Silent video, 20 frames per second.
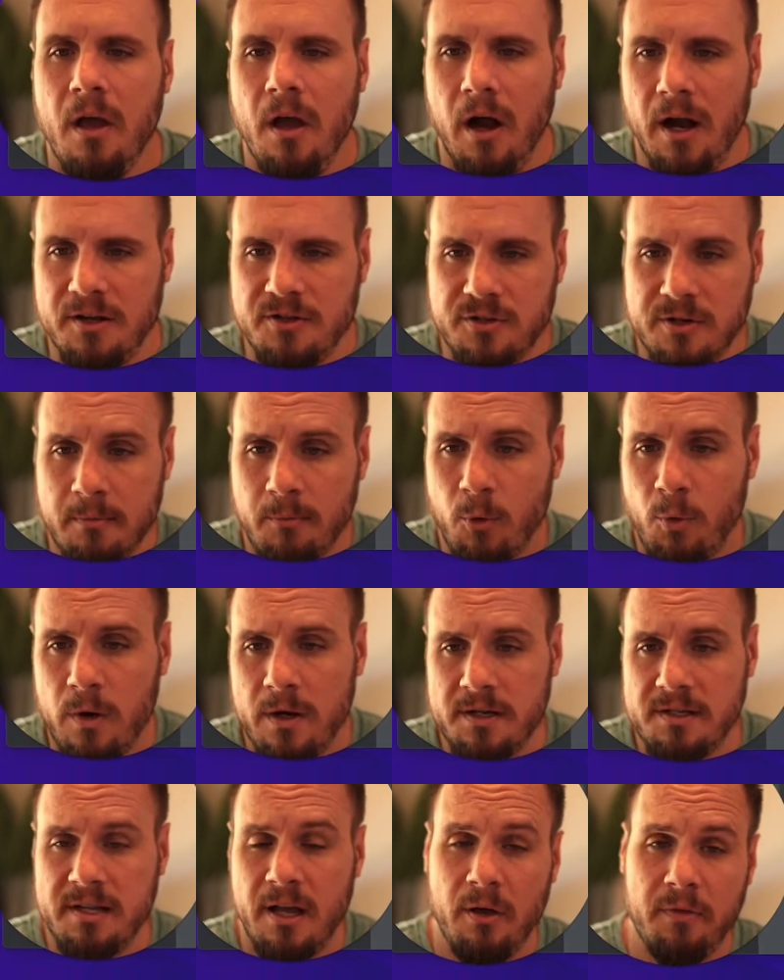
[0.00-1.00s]
All right, so number
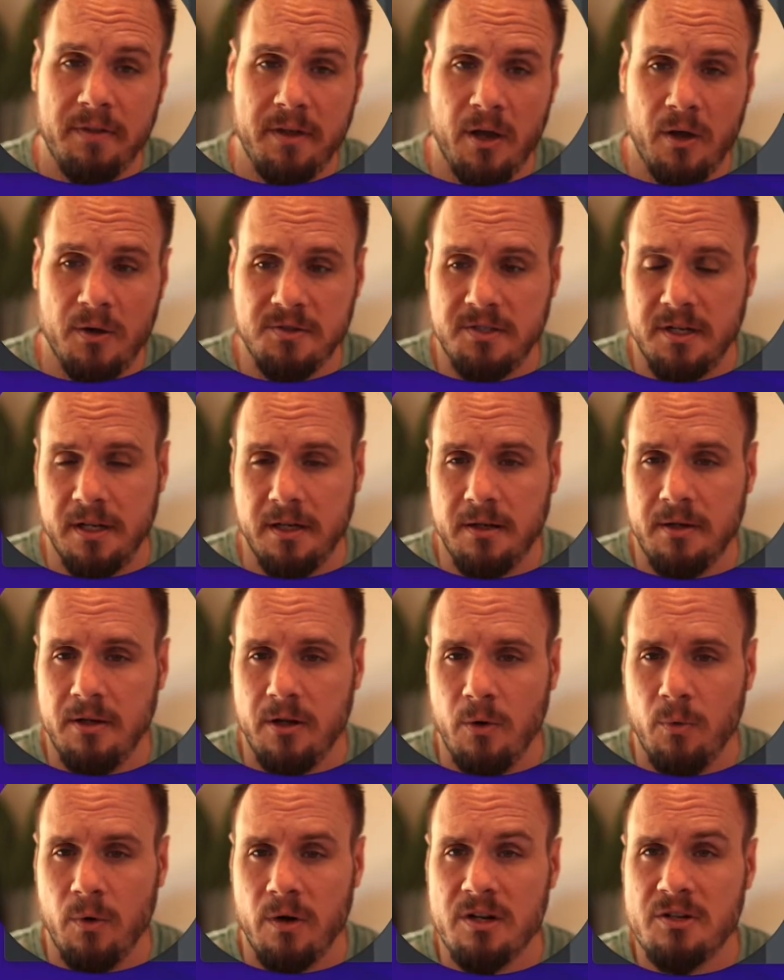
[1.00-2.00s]
1 is healthy hosting.
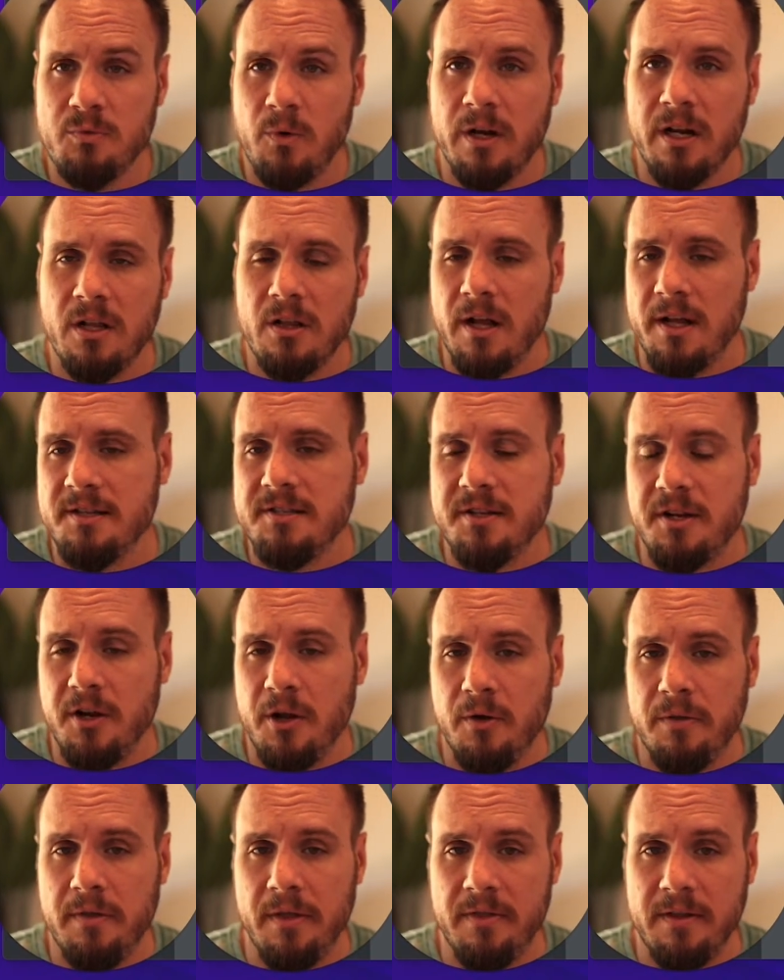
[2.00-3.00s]
We're just wanting clients to
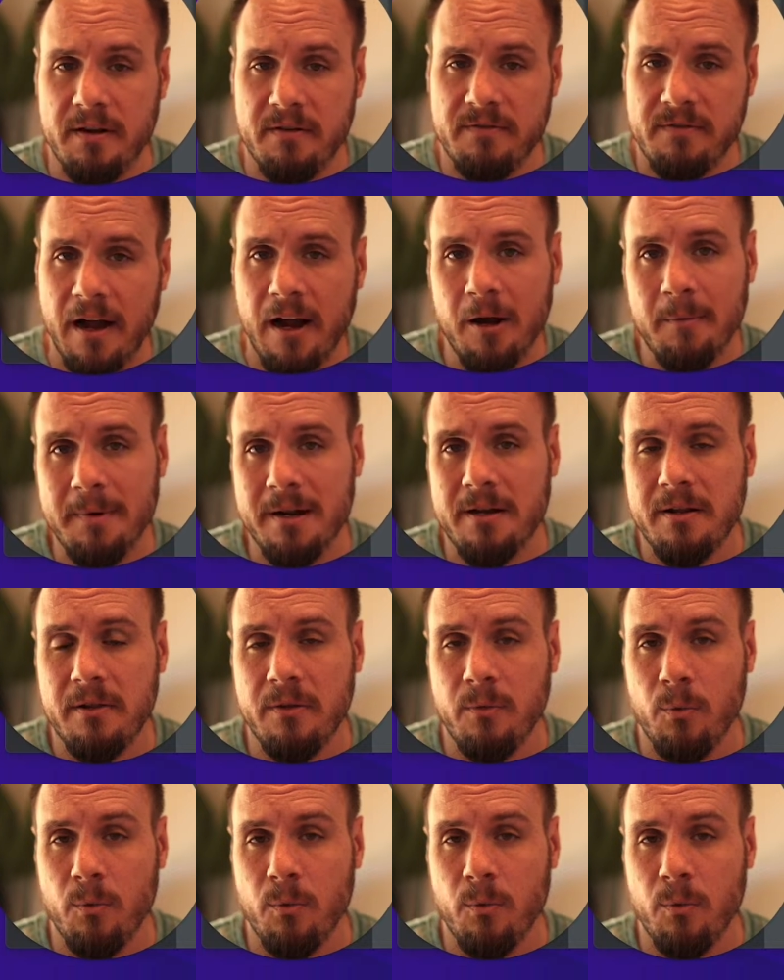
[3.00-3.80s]
know that the environment